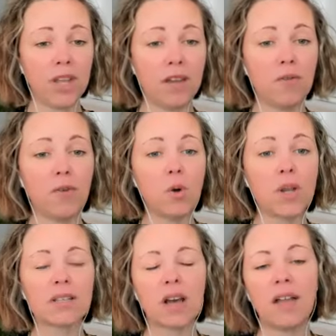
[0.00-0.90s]
and
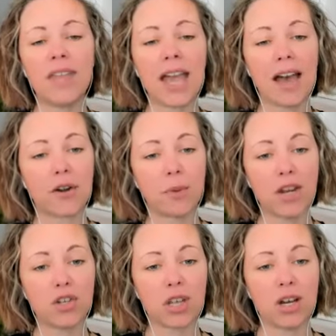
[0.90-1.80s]
focus on the
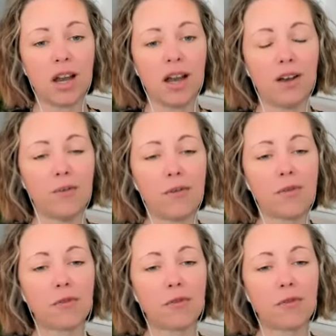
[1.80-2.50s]
adoration of,